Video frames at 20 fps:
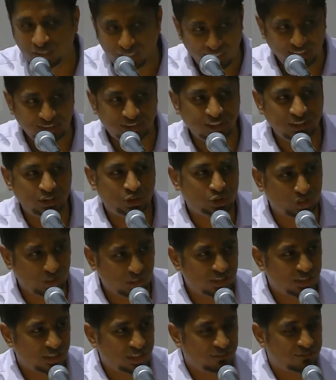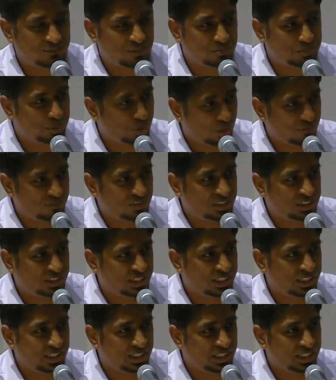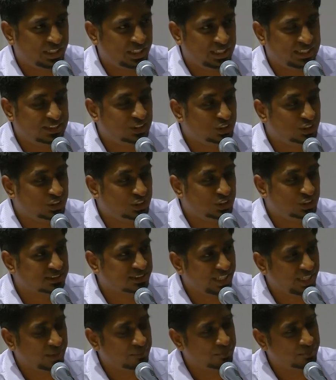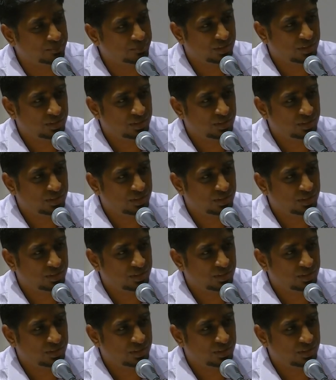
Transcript: releasing children from poverty in Jesus' name.